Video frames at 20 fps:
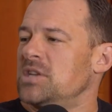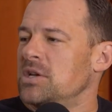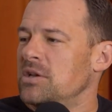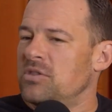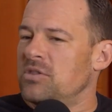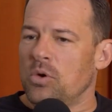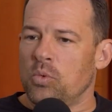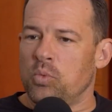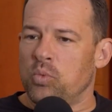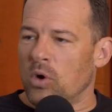to
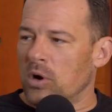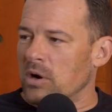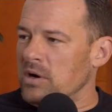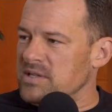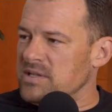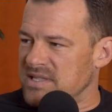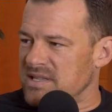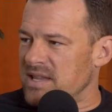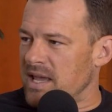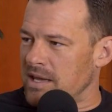the
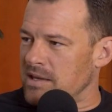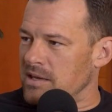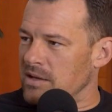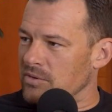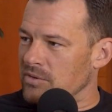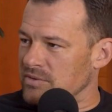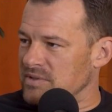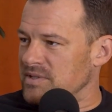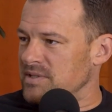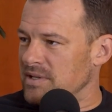words they
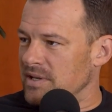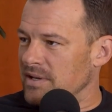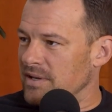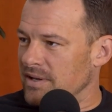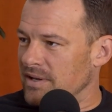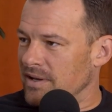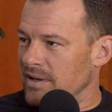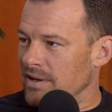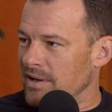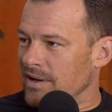use,
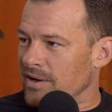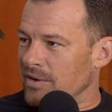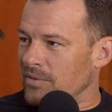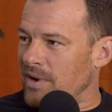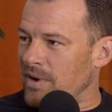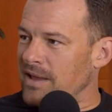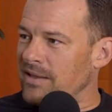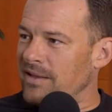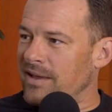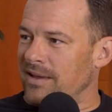right?